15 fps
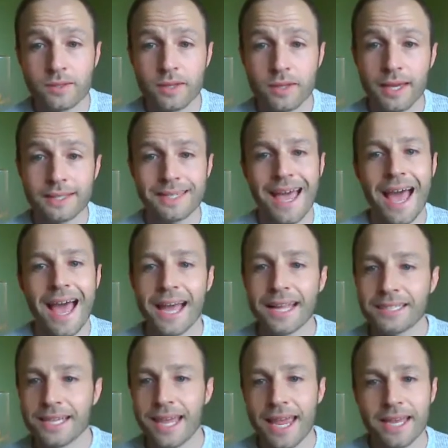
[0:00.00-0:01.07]
So that's
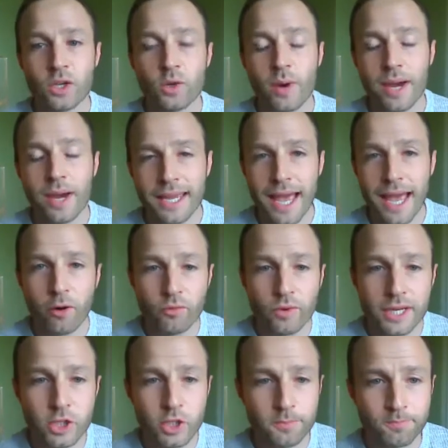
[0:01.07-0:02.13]
@NUA Outreach.